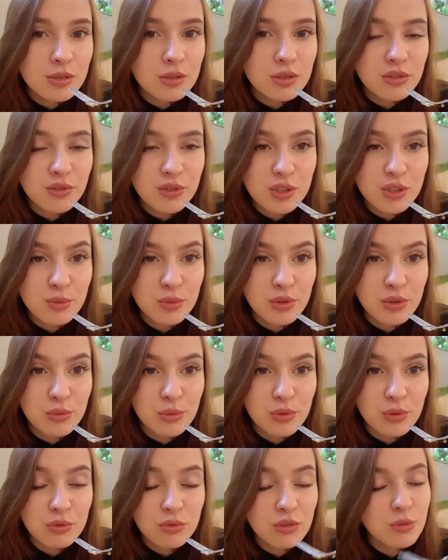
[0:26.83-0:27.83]
I really
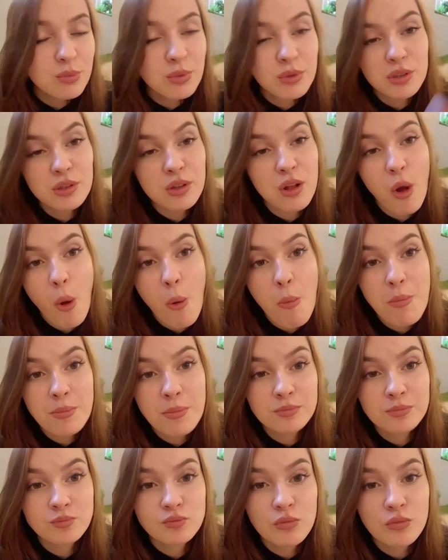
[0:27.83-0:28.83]
like your eyes. They
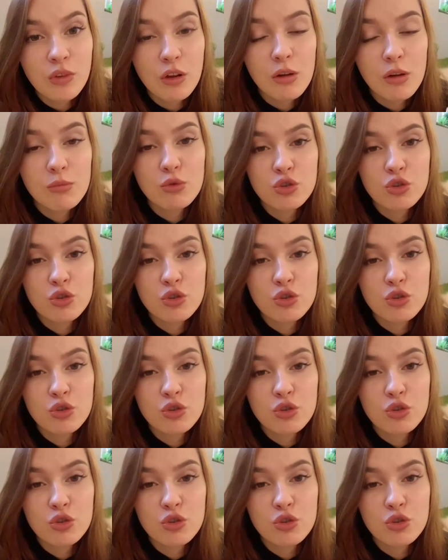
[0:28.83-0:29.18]
remind me of my